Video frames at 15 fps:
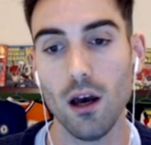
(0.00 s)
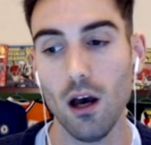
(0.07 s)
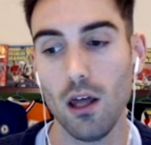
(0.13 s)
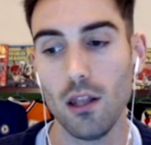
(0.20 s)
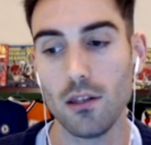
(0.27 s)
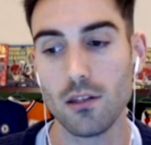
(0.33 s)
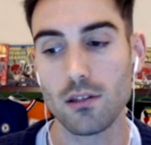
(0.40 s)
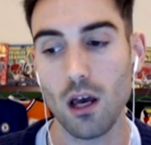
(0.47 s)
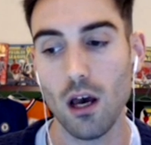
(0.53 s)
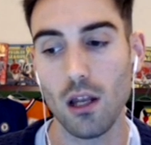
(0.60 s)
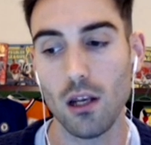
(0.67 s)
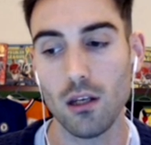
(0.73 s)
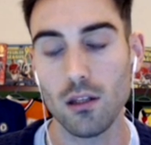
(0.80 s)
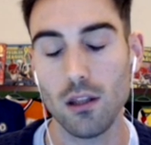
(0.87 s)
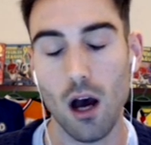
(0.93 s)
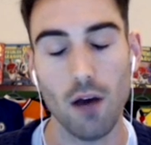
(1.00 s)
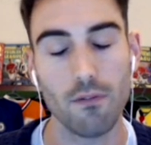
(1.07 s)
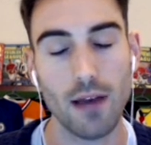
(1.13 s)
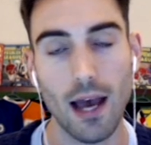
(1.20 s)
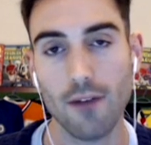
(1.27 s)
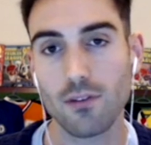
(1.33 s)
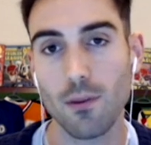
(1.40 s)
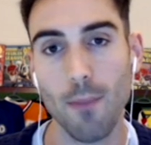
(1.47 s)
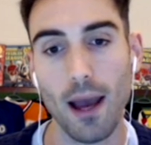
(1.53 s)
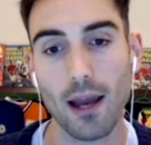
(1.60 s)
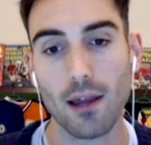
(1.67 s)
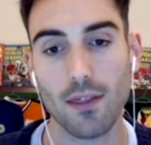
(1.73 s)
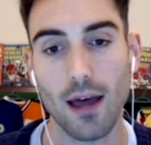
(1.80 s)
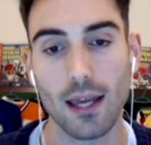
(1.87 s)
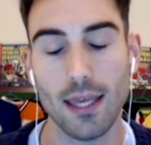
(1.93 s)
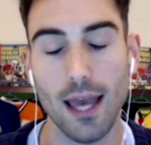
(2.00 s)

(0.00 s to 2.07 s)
And I have to back that.